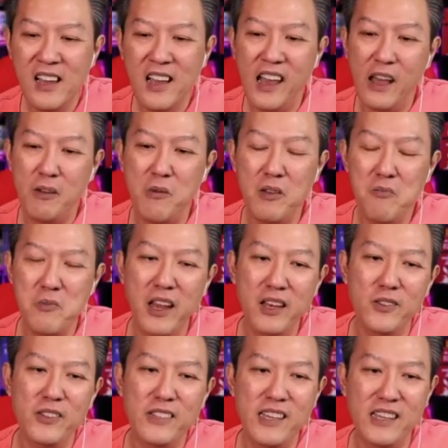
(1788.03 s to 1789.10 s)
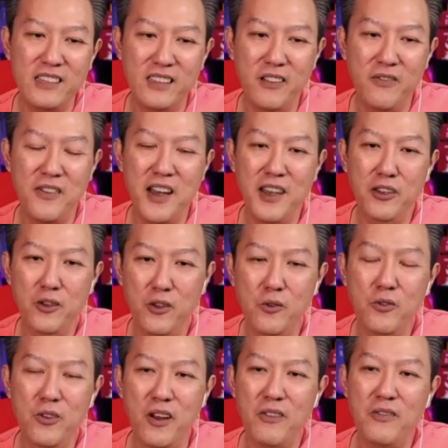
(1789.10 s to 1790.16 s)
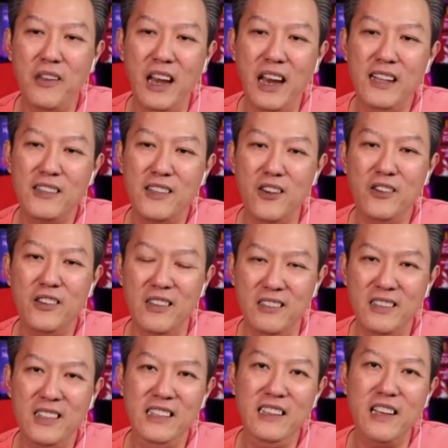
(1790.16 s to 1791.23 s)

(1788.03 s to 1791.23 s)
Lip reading: and one way to justify you not feeling so guilty